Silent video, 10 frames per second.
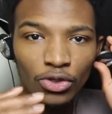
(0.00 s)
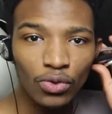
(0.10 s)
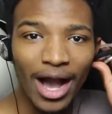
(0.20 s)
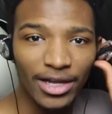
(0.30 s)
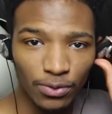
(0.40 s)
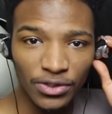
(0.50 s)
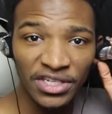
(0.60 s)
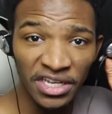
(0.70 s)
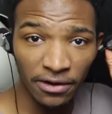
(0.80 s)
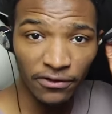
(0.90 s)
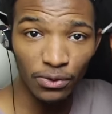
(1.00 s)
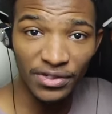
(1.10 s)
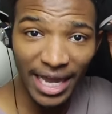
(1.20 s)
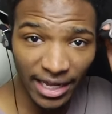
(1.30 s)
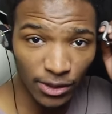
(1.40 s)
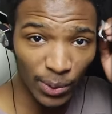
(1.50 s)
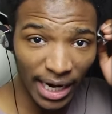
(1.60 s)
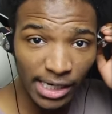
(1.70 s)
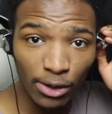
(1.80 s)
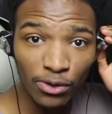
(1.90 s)
you guys will see in a few seconds when
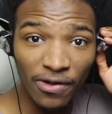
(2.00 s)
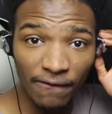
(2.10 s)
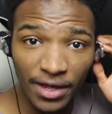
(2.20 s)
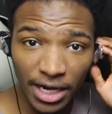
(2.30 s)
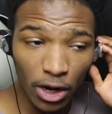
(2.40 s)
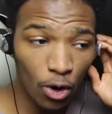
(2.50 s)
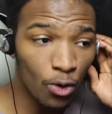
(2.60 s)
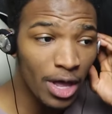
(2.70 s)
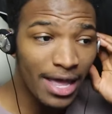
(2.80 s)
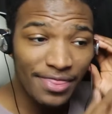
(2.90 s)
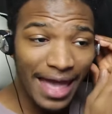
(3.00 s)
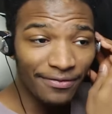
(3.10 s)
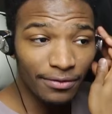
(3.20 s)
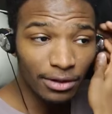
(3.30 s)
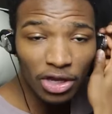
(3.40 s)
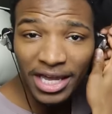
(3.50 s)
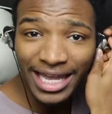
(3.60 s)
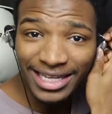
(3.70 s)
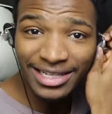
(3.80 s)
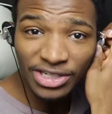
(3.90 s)
I show you the video that looking
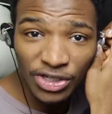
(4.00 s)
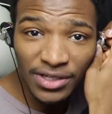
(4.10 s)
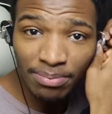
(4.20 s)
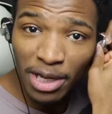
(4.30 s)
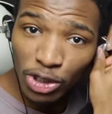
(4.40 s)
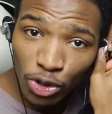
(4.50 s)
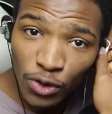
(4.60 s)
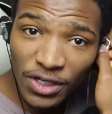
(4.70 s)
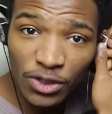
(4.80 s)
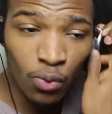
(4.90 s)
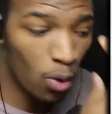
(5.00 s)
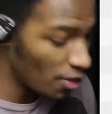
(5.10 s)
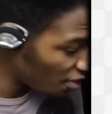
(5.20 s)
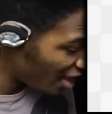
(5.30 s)
at the glitches in pictures is one